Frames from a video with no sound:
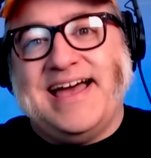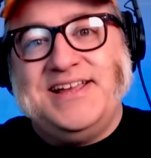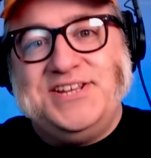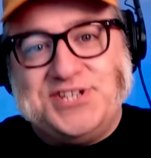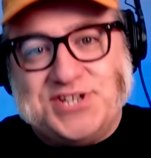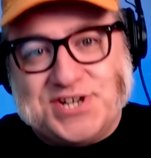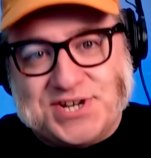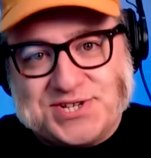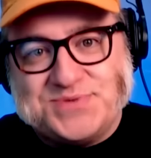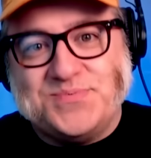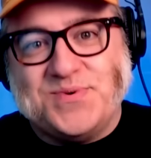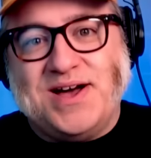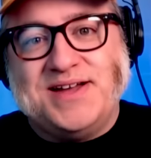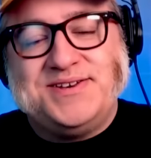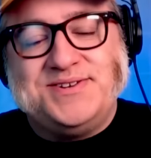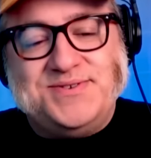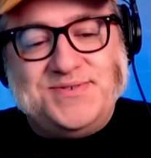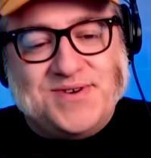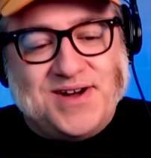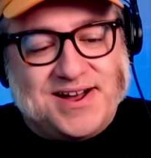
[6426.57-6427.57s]
I just
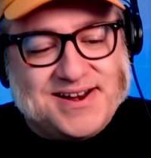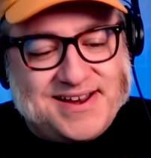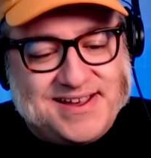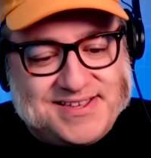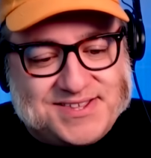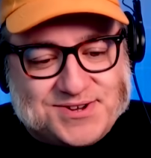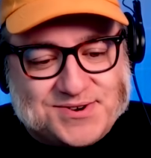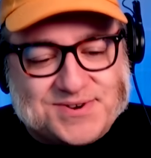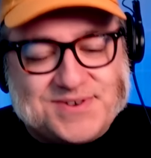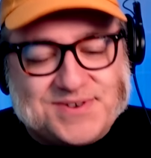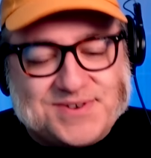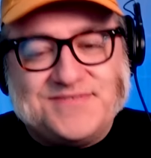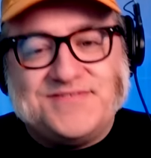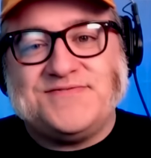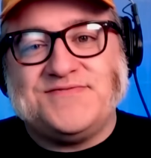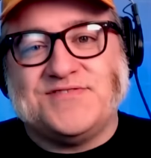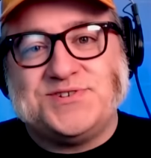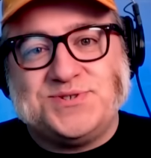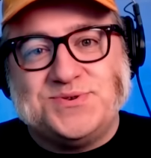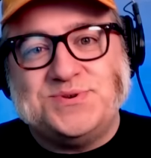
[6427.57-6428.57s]
want to, on certain
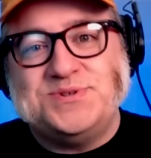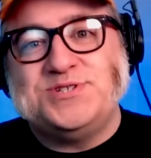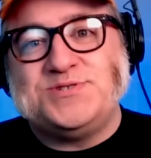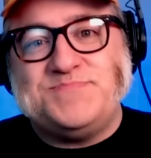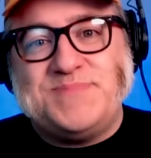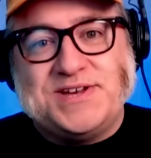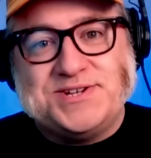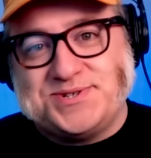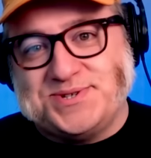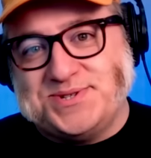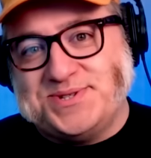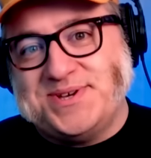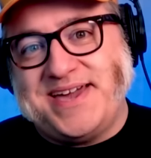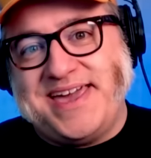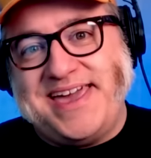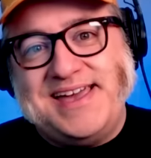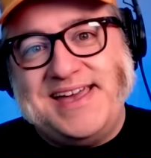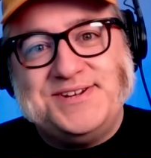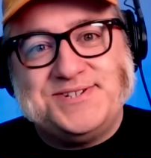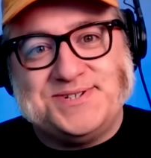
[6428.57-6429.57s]
for certain special
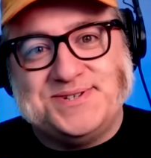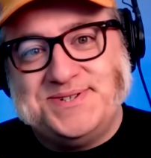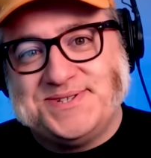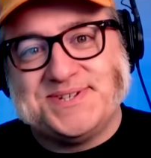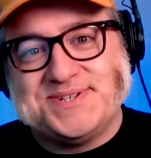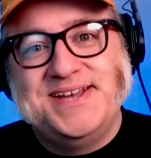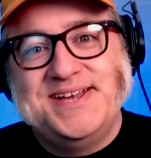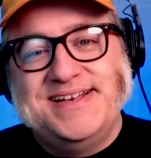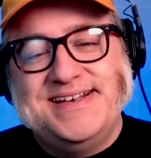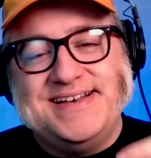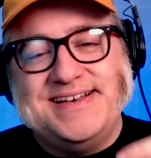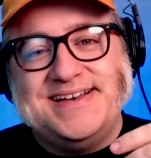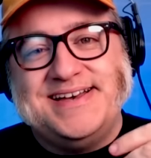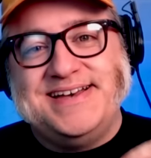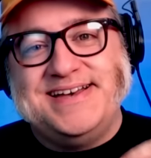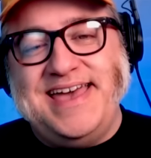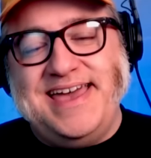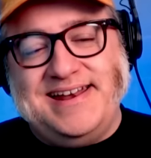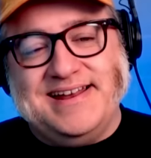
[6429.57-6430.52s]
occasions uh,